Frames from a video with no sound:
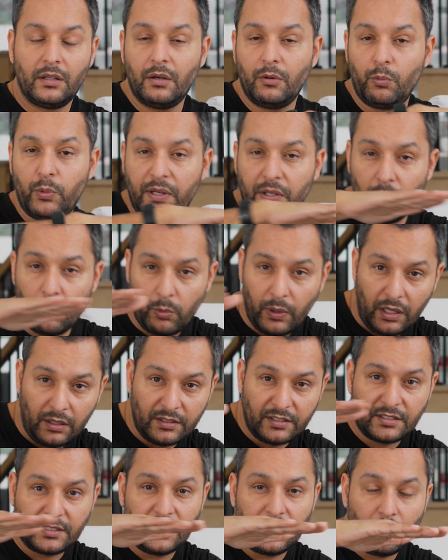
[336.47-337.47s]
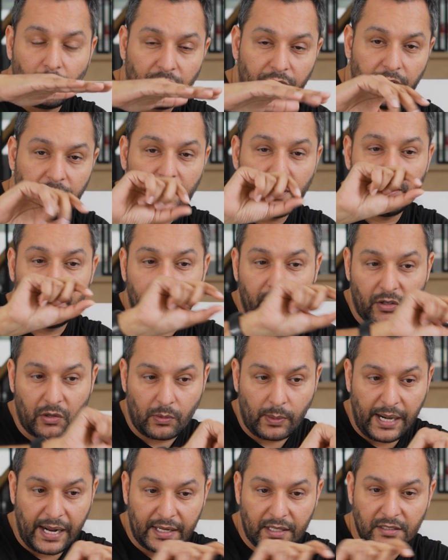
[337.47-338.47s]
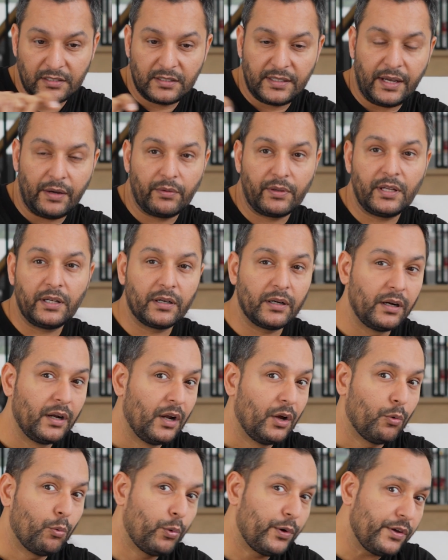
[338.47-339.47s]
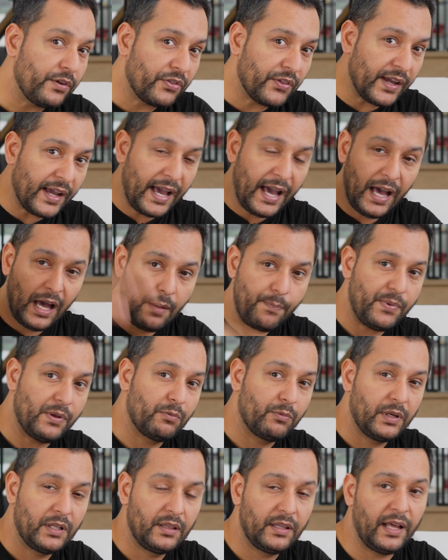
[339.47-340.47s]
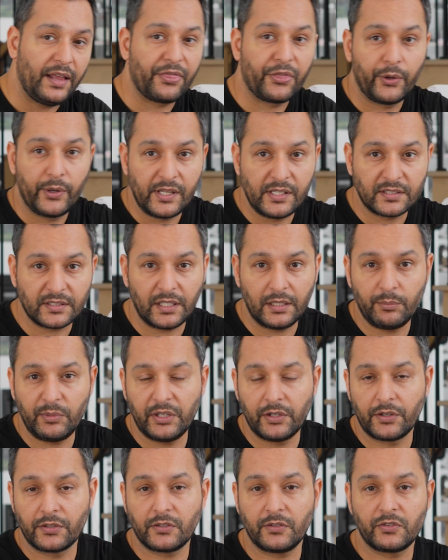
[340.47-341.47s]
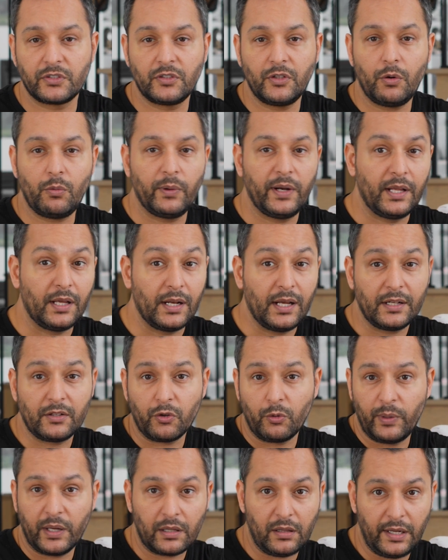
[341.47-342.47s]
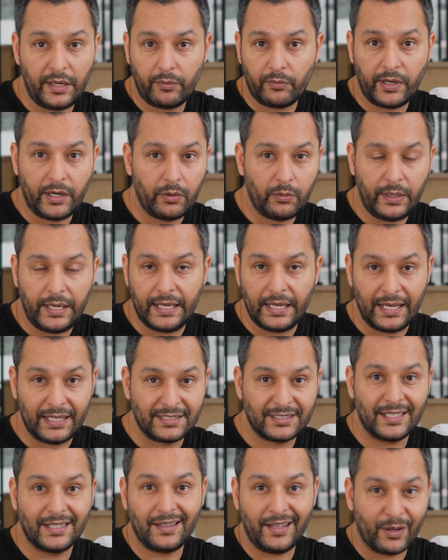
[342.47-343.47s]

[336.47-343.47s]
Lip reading: The window well is sitting over here. The crack is down here. What do you think happened when that 30 centimeters of snow went in? I told my client right away, I said,